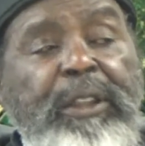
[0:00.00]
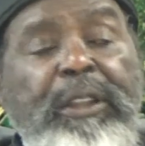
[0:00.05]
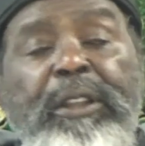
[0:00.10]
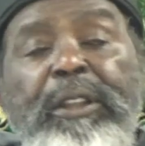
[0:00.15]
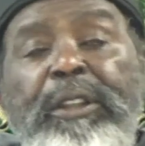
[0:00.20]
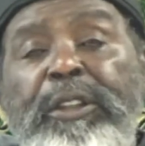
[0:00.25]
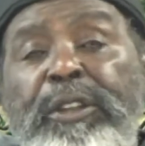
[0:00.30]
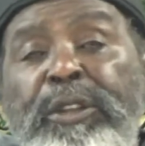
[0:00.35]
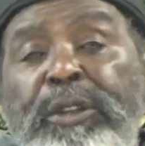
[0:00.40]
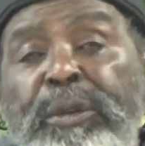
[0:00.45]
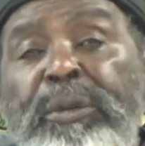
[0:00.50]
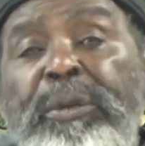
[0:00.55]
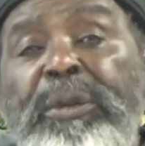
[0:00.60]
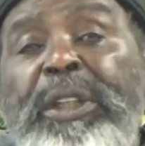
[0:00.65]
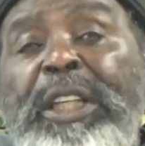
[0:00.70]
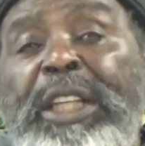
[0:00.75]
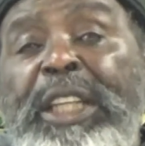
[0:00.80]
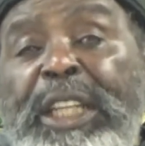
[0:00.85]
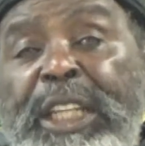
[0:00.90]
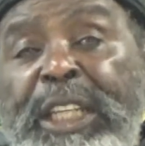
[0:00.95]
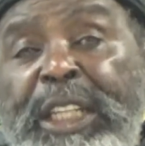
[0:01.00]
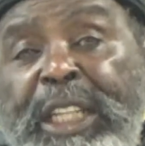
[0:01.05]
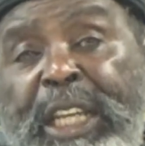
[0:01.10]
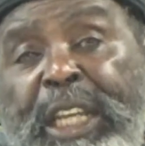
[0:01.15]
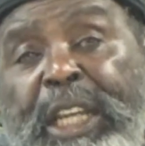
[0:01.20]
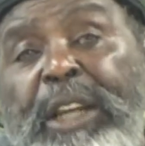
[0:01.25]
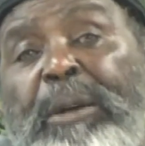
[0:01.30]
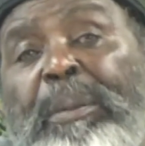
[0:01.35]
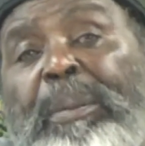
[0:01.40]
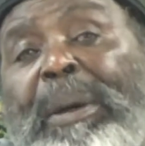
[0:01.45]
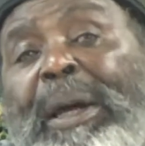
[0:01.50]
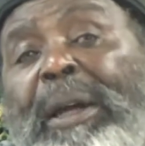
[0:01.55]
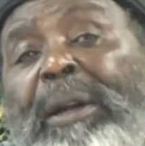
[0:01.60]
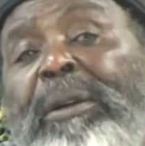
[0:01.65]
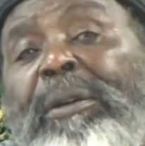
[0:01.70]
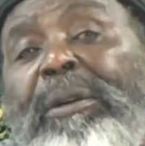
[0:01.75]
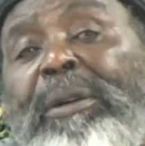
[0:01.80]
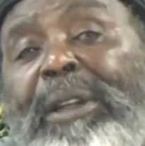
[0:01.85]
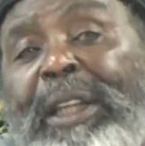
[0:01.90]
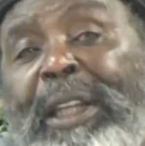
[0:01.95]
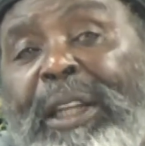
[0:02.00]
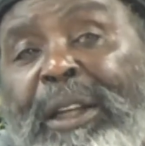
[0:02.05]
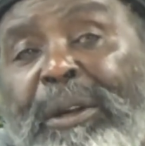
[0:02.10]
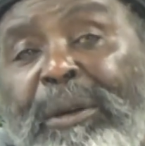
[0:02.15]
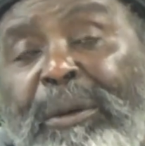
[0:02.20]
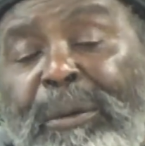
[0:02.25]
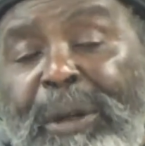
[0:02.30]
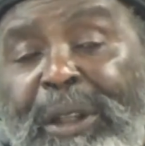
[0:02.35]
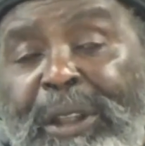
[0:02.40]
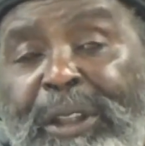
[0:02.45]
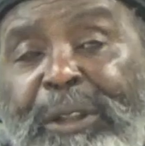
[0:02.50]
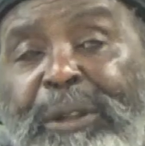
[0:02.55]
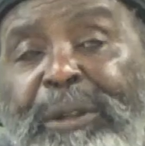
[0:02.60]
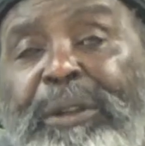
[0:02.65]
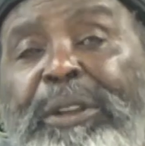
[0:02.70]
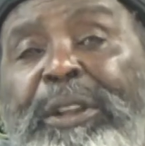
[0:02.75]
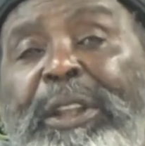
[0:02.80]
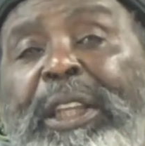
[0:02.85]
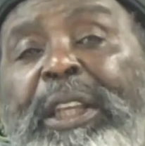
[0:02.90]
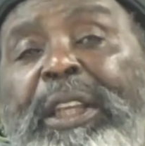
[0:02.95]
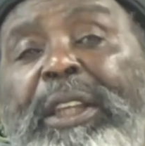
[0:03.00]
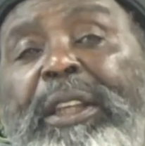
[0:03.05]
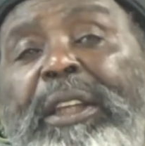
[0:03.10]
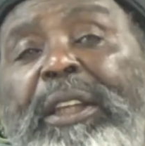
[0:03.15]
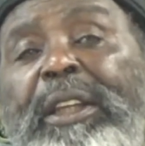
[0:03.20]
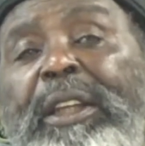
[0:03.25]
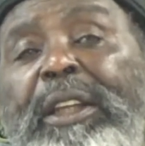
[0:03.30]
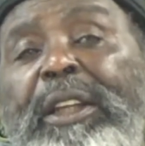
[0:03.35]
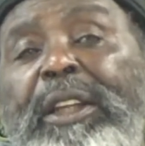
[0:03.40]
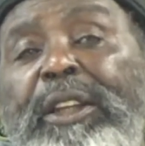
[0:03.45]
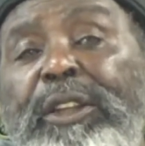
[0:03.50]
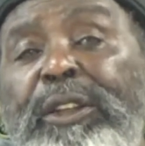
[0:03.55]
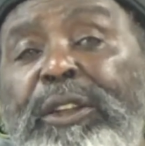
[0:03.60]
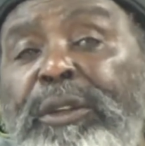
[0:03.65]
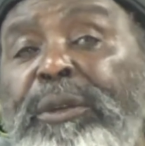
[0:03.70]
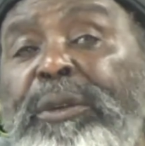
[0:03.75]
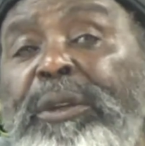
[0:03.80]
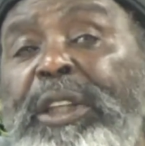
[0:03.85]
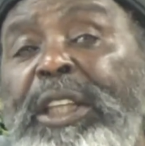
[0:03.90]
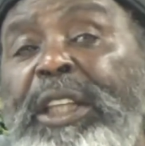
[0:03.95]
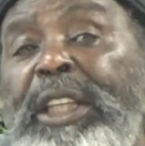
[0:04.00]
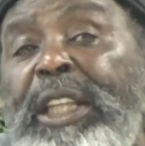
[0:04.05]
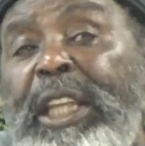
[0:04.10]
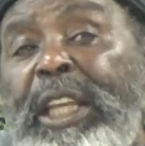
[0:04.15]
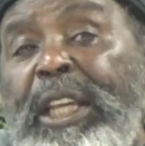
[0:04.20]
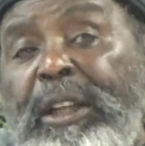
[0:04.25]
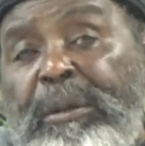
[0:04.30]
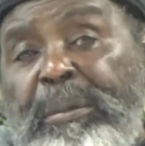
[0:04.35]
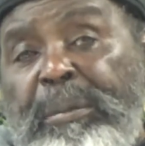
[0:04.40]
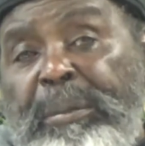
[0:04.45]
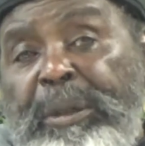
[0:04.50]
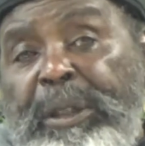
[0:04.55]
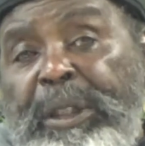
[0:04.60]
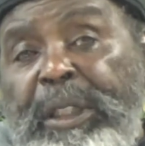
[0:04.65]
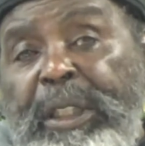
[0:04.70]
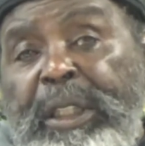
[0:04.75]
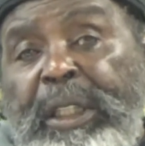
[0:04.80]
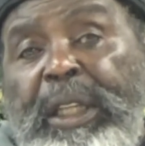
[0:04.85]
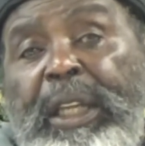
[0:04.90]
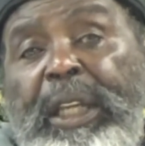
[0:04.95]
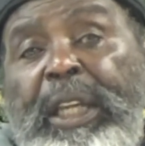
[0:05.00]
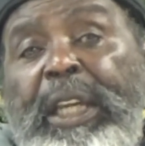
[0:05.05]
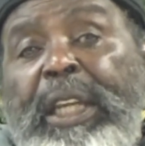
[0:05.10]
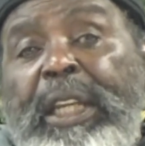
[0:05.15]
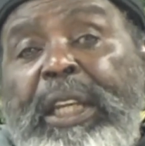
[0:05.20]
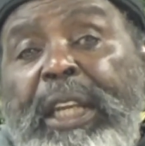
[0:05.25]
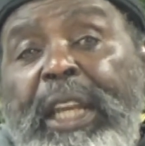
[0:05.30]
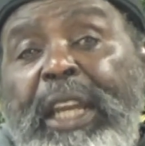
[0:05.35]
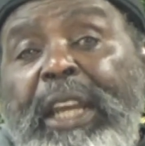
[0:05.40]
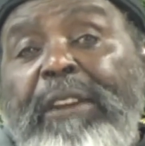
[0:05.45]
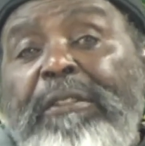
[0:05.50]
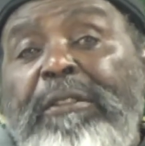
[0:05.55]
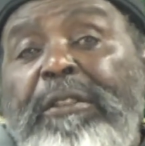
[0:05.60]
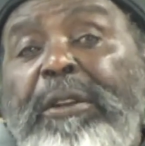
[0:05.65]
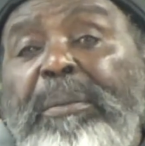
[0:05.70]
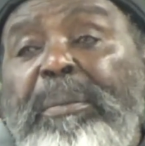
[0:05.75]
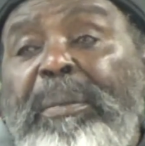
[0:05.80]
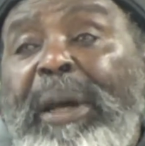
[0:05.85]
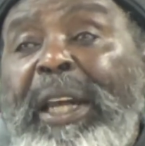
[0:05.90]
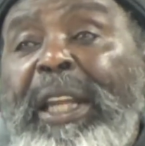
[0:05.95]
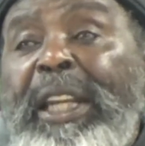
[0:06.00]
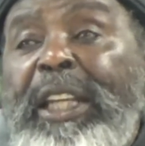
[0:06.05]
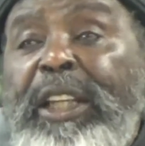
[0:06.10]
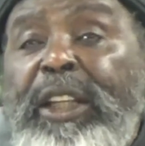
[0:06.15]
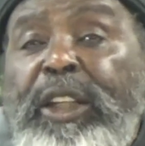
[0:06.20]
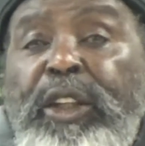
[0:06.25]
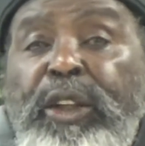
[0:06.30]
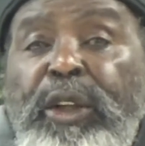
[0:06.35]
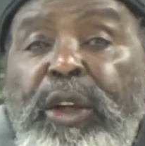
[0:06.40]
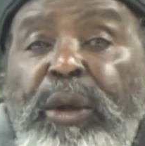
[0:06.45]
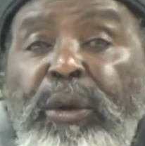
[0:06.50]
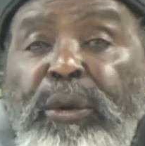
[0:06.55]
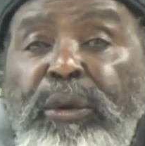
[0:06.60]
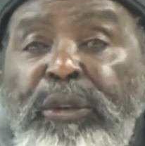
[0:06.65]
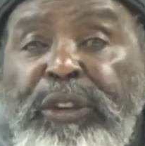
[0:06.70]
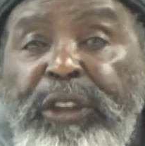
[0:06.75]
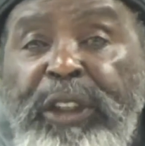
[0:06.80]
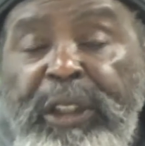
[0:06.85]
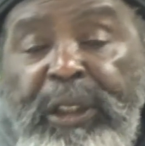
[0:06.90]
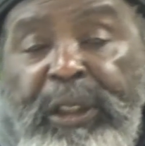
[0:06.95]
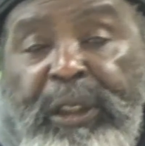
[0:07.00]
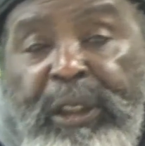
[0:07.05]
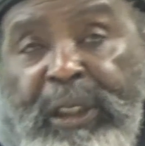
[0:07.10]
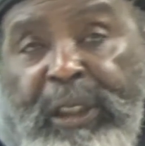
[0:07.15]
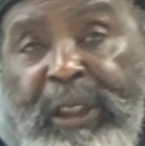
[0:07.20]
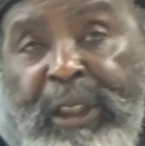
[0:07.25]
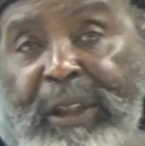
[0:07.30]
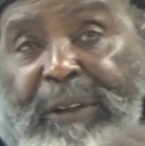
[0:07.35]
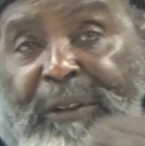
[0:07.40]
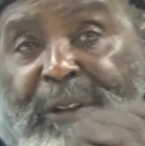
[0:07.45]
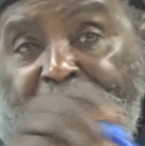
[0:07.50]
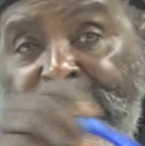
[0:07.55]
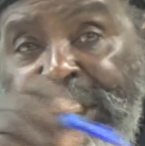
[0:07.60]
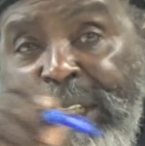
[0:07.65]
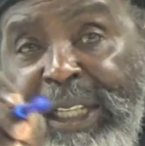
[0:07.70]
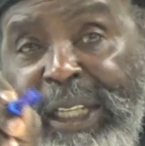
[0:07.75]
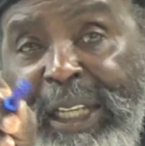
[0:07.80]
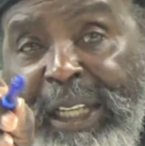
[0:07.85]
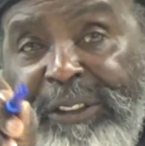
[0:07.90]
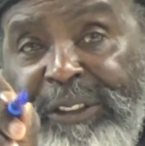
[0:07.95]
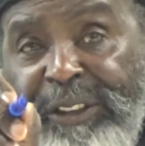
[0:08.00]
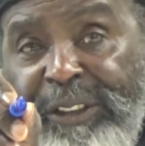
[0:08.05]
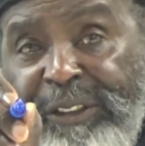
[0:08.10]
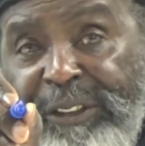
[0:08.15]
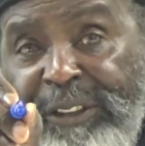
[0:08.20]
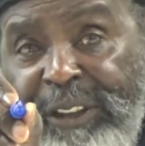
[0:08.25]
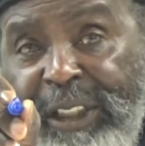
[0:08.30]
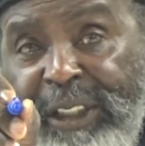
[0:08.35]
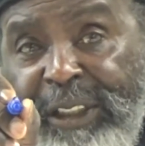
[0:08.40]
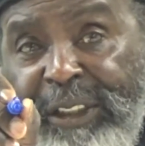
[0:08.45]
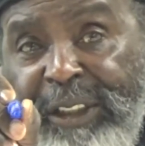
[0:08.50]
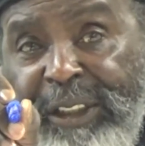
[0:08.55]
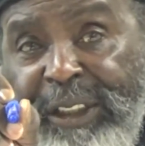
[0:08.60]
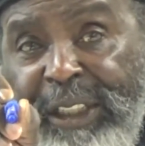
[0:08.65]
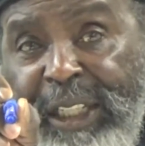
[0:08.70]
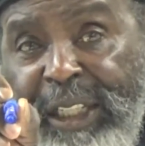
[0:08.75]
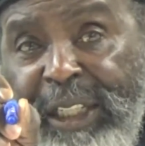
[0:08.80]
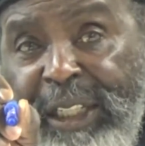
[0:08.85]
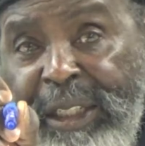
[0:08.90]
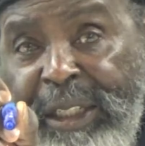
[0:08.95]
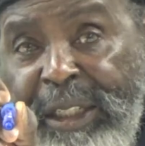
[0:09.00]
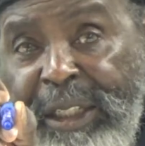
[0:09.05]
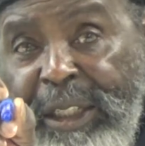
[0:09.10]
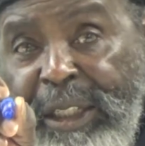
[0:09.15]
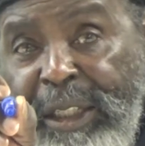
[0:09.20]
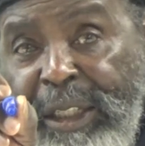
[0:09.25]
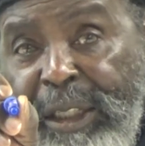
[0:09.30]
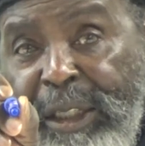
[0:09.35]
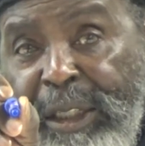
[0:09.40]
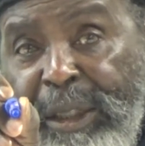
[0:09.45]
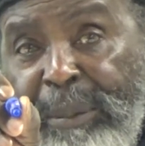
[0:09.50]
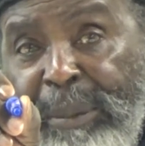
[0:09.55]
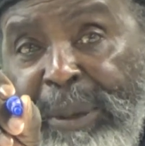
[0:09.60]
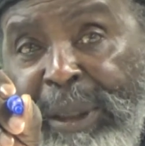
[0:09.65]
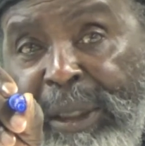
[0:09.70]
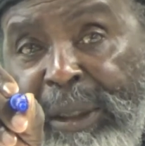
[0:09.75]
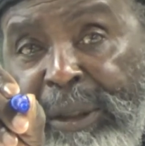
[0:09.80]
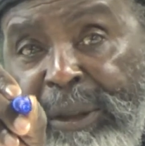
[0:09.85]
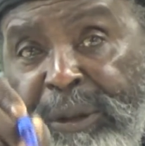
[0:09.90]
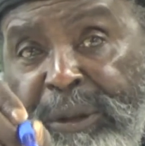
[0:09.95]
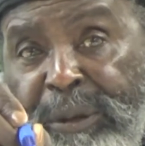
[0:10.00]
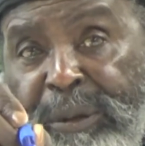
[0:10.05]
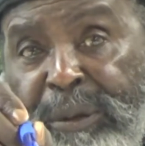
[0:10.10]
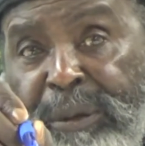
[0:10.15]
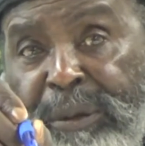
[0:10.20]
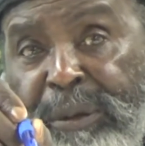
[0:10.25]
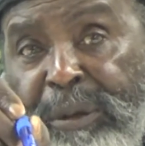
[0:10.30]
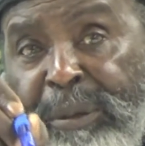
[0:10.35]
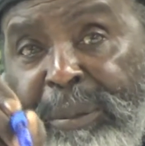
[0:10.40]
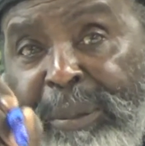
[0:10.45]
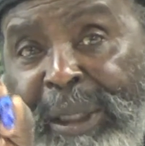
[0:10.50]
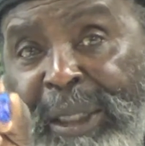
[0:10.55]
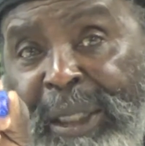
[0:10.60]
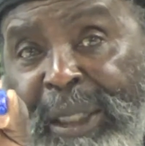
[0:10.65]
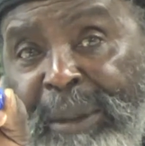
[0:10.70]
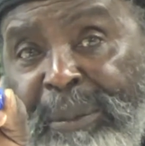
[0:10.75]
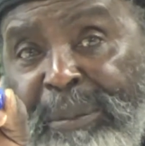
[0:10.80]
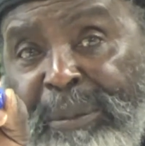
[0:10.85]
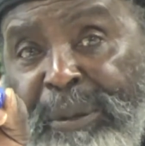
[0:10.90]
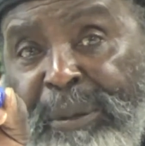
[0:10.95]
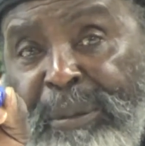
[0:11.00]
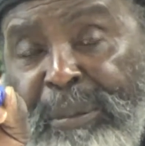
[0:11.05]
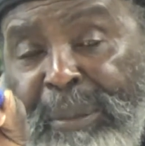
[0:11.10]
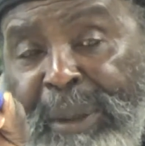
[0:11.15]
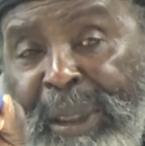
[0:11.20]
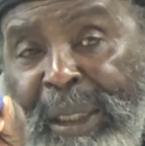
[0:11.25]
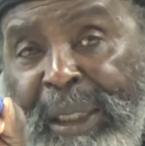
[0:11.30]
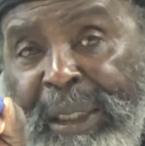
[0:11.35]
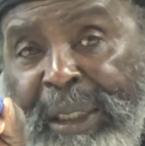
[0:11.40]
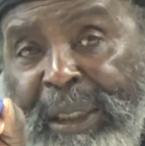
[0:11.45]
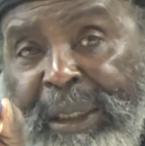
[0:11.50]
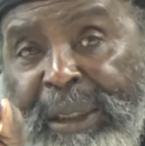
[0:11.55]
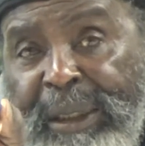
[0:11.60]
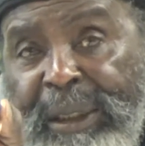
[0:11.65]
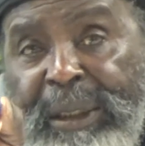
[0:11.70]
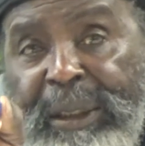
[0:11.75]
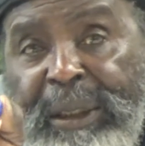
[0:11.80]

You need help. I don't care what you think. You need help. And everybody knows it. Everything I just said today about you, about Abdul Malik,